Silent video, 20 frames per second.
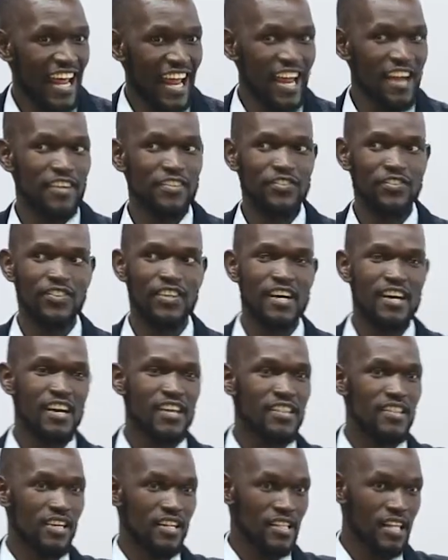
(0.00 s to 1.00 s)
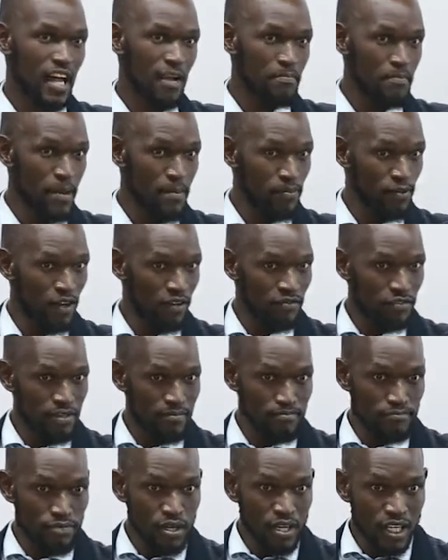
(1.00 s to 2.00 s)
if they're not people of
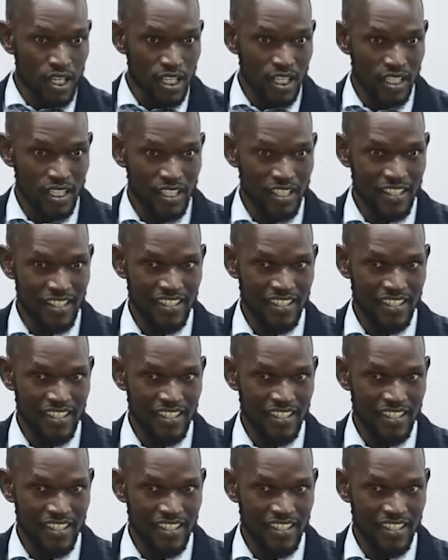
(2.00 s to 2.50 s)
the book?